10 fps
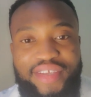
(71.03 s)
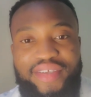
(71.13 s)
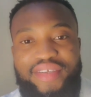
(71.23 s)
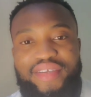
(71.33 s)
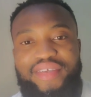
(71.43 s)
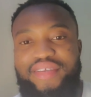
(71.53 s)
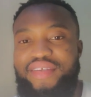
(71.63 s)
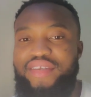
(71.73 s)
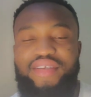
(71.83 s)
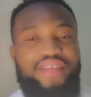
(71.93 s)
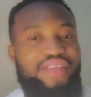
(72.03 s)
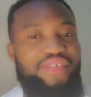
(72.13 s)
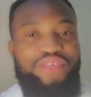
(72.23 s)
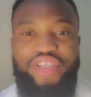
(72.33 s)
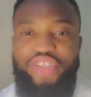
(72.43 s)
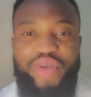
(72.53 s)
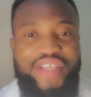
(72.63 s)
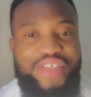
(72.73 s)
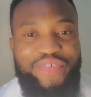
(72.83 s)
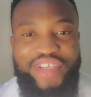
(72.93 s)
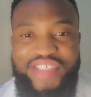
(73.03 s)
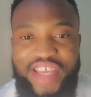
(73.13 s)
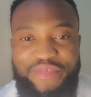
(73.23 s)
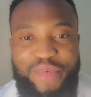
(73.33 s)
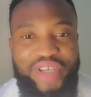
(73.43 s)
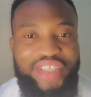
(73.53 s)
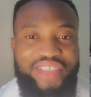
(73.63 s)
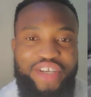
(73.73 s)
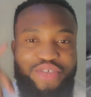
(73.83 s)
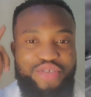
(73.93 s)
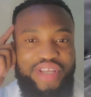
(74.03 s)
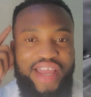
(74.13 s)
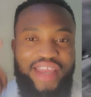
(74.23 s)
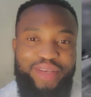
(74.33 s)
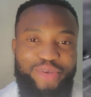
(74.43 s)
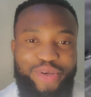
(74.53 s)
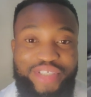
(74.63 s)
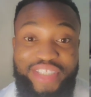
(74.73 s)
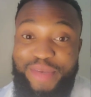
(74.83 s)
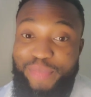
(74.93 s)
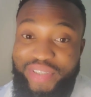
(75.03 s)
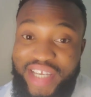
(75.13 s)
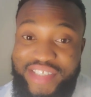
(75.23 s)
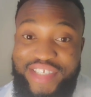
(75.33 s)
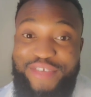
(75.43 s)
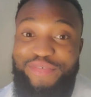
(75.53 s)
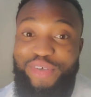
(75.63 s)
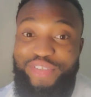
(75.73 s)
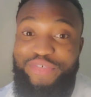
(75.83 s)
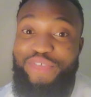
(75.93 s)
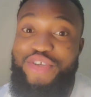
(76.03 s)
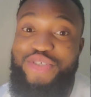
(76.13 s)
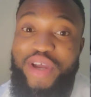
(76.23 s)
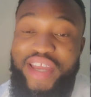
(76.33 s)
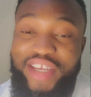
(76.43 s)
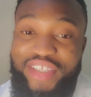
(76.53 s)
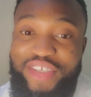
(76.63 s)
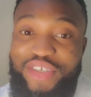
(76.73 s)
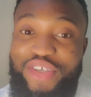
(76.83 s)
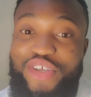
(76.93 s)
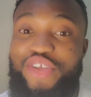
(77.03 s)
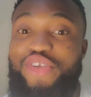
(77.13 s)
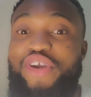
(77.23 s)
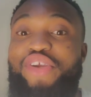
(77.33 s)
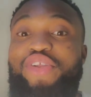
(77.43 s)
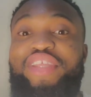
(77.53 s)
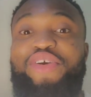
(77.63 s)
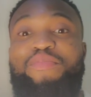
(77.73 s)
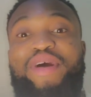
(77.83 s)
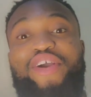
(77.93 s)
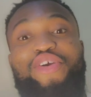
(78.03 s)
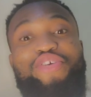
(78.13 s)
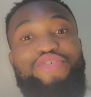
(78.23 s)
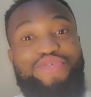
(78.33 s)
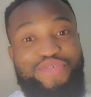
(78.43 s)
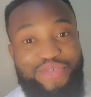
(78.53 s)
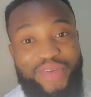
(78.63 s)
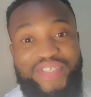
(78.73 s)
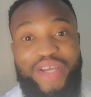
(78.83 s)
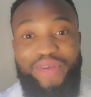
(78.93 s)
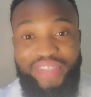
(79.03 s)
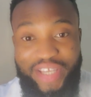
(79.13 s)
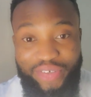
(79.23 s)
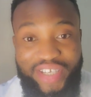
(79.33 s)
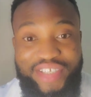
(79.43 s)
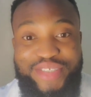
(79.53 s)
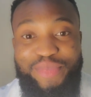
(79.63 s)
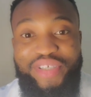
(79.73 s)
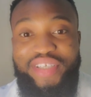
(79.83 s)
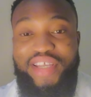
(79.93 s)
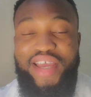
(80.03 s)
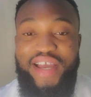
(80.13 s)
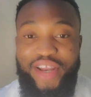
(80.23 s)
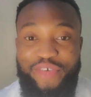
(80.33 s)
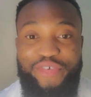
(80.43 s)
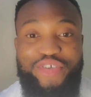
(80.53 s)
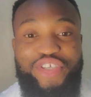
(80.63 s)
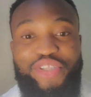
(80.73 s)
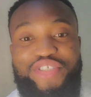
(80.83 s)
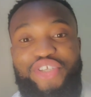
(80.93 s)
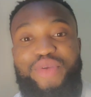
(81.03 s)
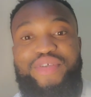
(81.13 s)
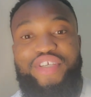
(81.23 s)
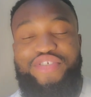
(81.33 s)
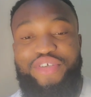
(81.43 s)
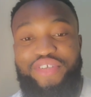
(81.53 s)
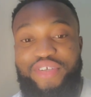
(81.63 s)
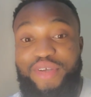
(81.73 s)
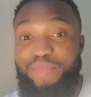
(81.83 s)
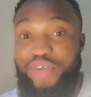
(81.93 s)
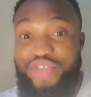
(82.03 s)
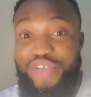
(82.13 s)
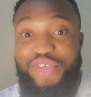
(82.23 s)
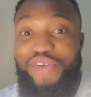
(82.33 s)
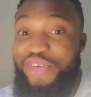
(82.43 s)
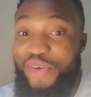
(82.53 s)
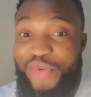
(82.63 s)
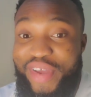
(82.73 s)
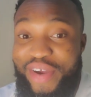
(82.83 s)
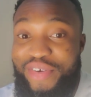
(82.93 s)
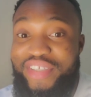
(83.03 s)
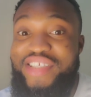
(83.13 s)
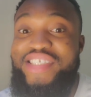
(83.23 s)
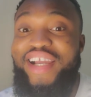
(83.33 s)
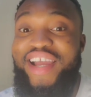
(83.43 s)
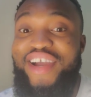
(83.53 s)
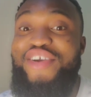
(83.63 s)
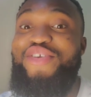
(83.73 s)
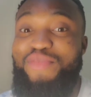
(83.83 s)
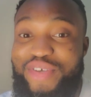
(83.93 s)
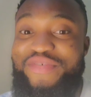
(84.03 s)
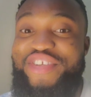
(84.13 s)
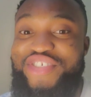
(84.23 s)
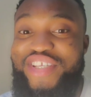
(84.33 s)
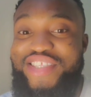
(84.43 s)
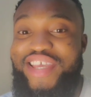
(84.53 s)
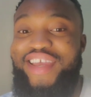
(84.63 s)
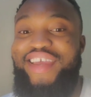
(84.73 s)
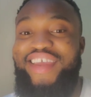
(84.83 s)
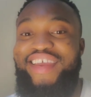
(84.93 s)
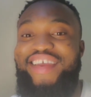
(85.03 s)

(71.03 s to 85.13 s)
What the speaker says: I don't want to talk about your story because everybody know your story already. Do you get? Now, between you and the wise one, who be the intruder there? Now you open my the call, I'm saying be intruder, make him call police. Make your baby call police. What the police go feed do for this matter like this?